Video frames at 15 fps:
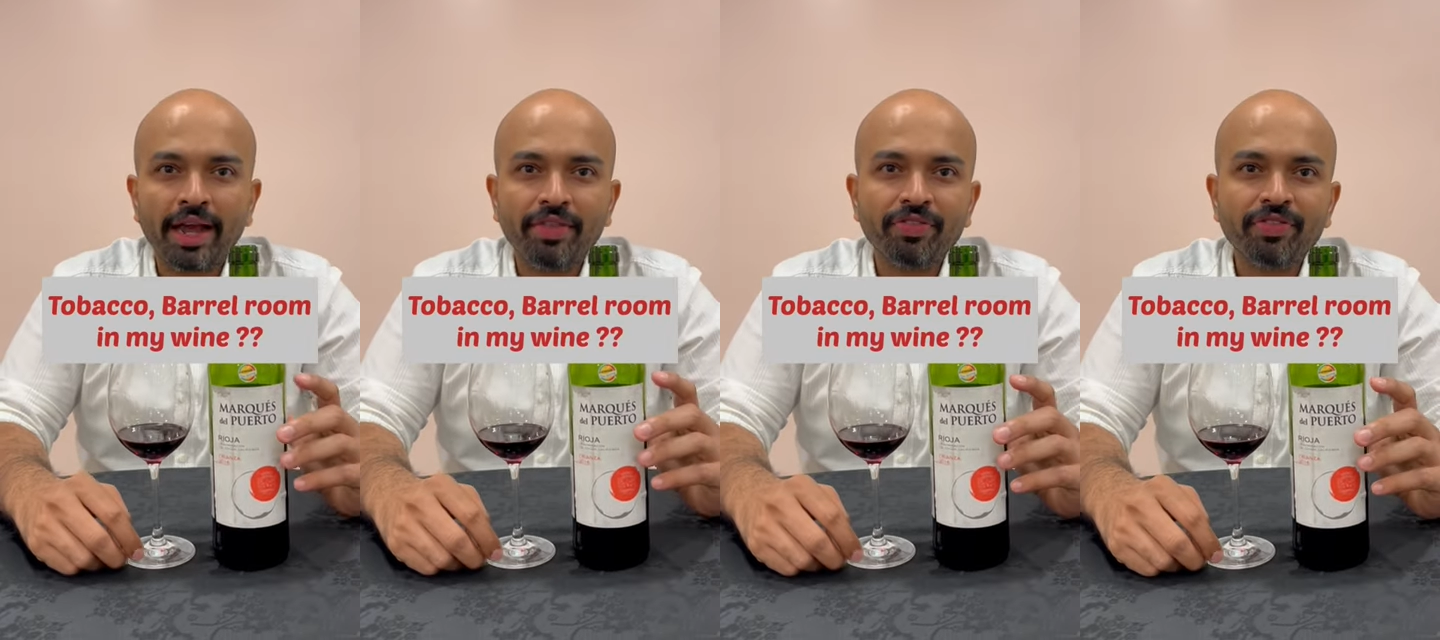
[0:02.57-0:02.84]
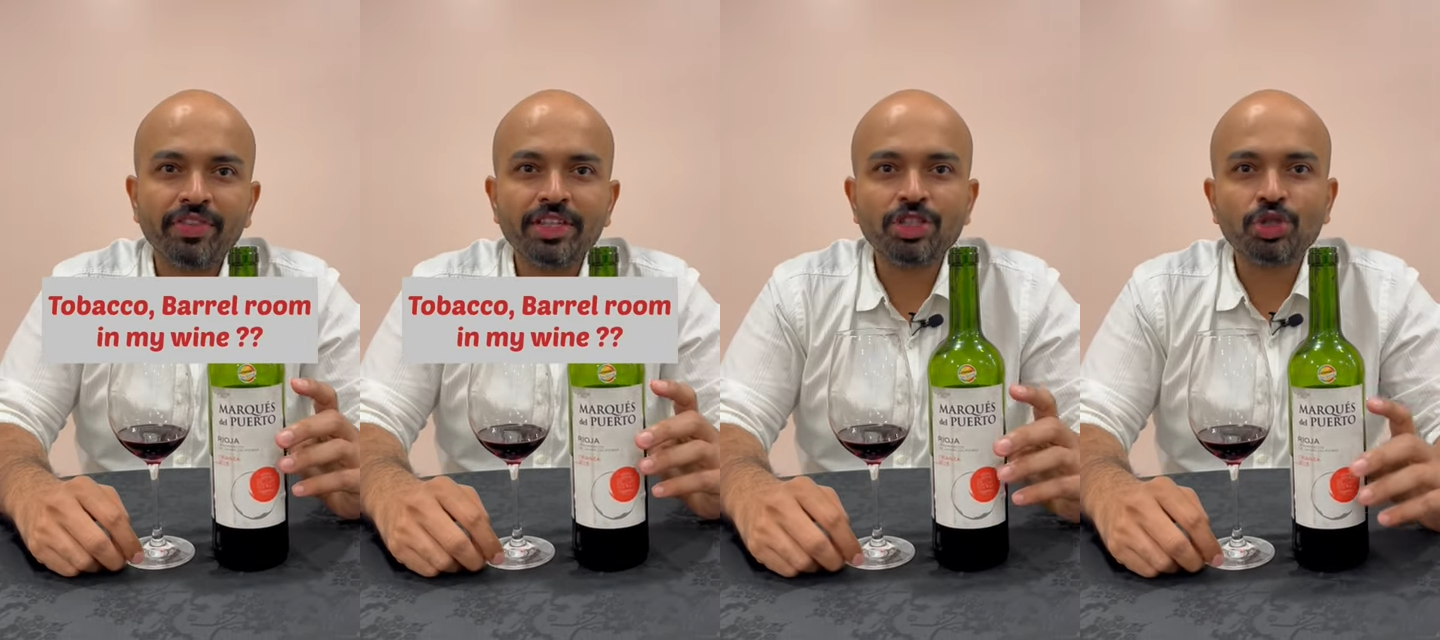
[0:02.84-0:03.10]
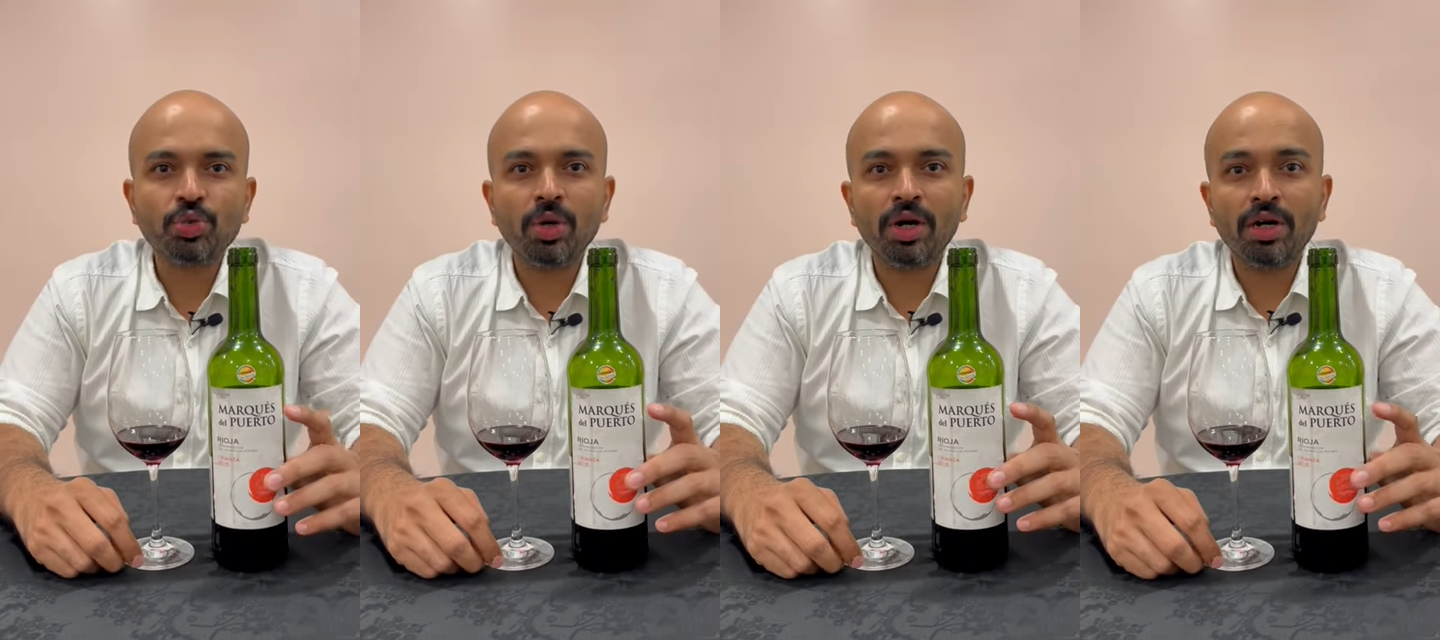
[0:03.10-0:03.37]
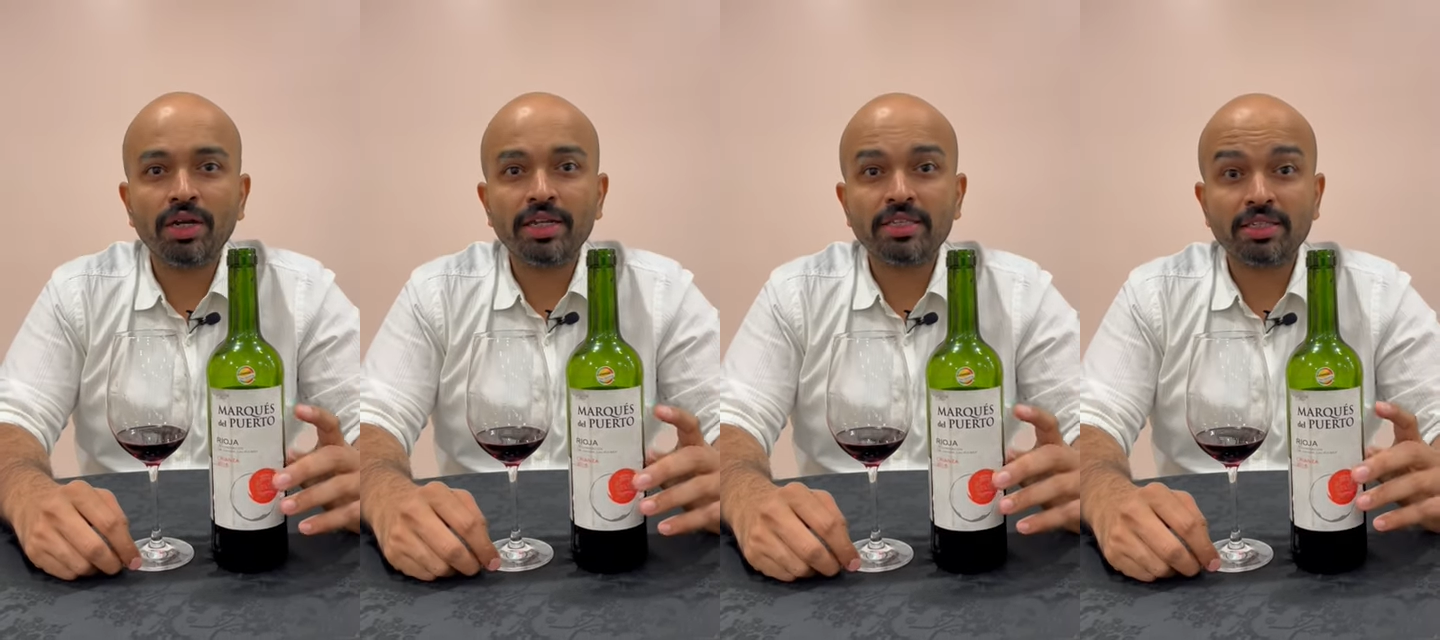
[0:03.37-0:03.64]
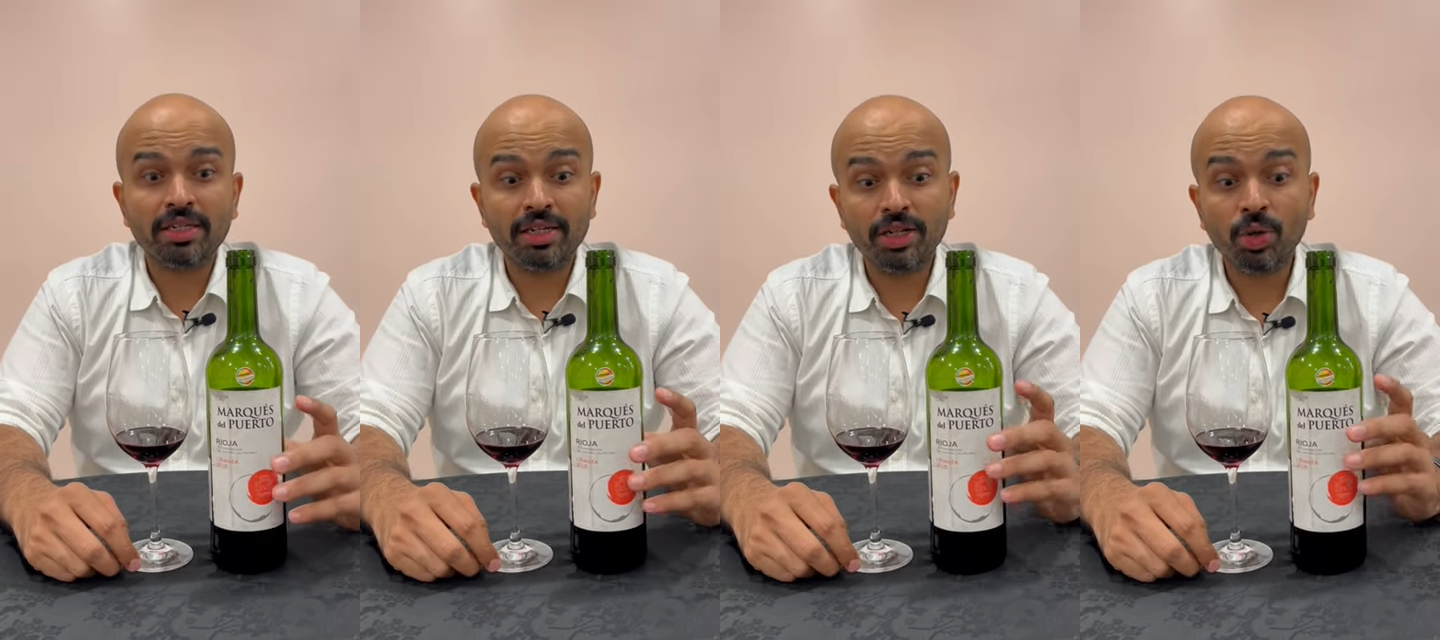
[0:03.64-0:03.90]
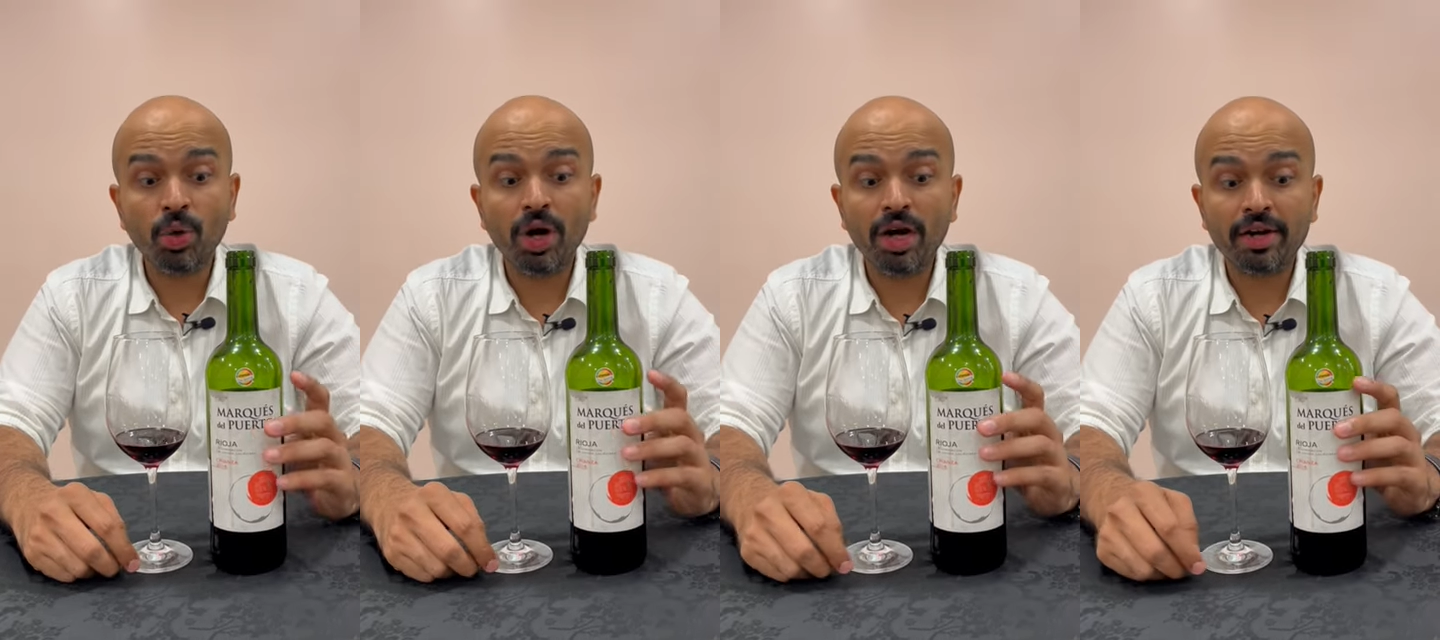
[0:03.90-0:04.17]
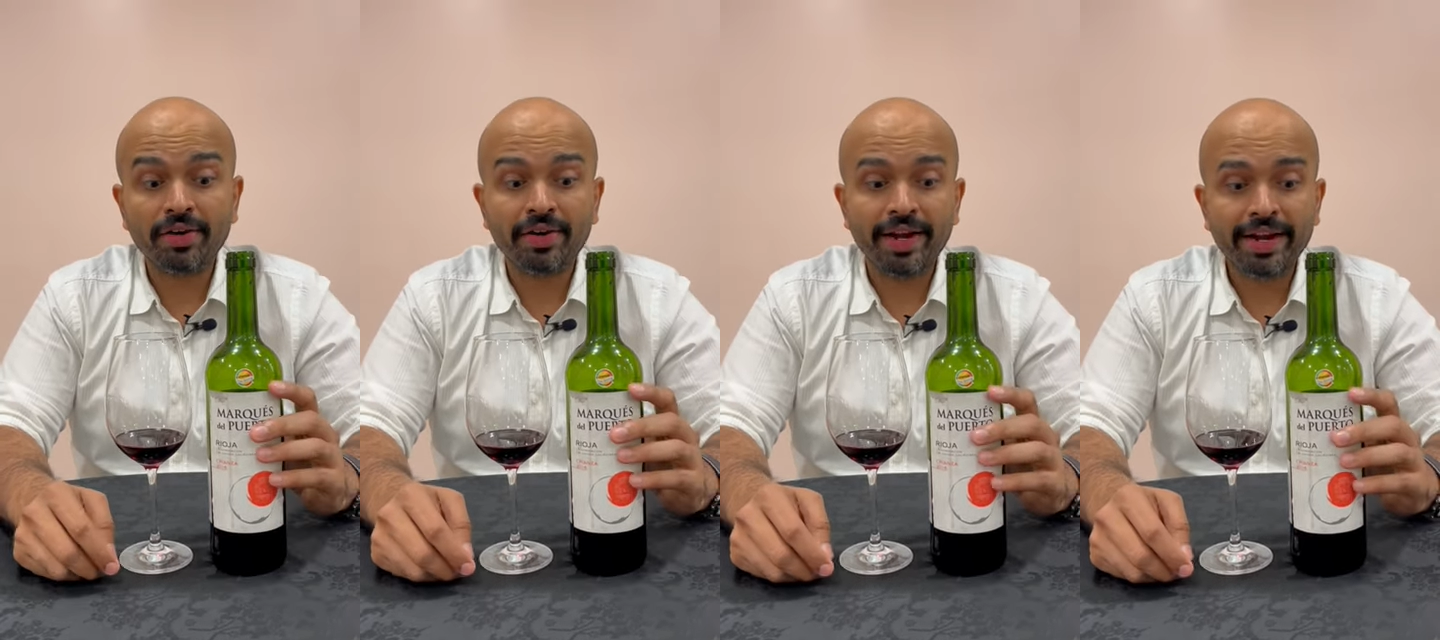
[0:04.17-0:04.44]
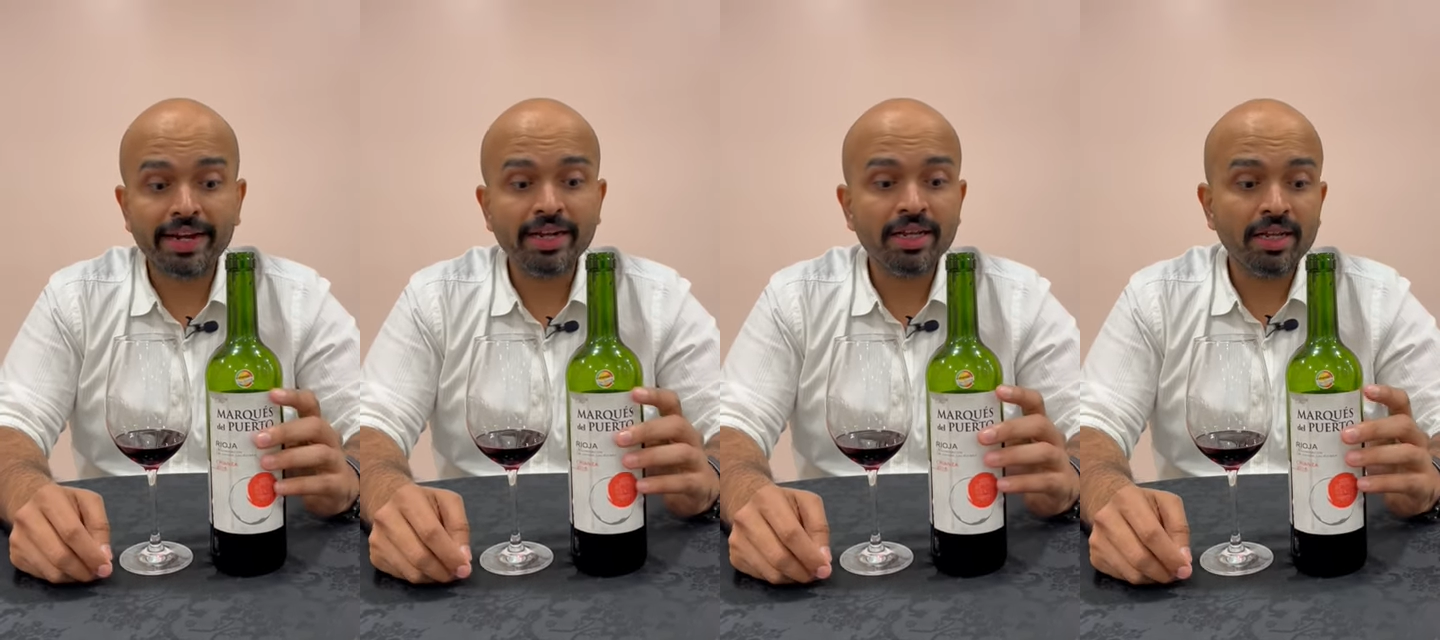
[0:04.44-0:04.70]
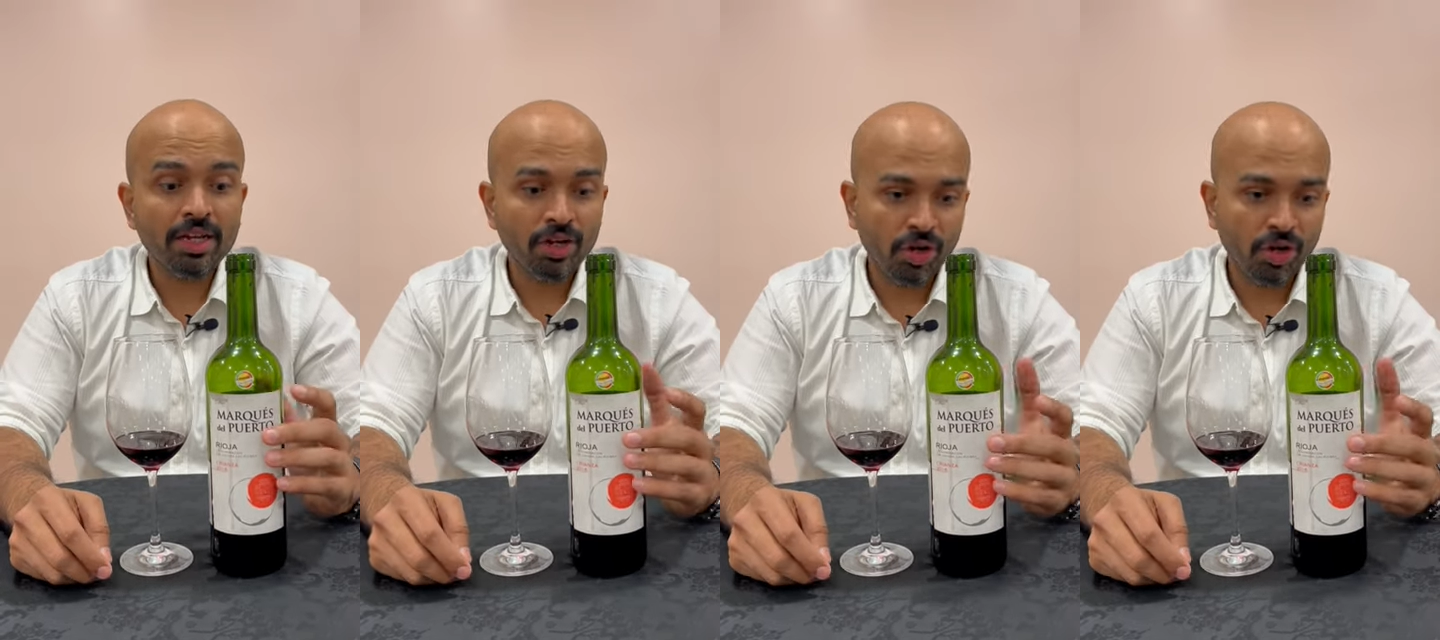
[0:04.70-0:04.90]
and this one is a Rioja red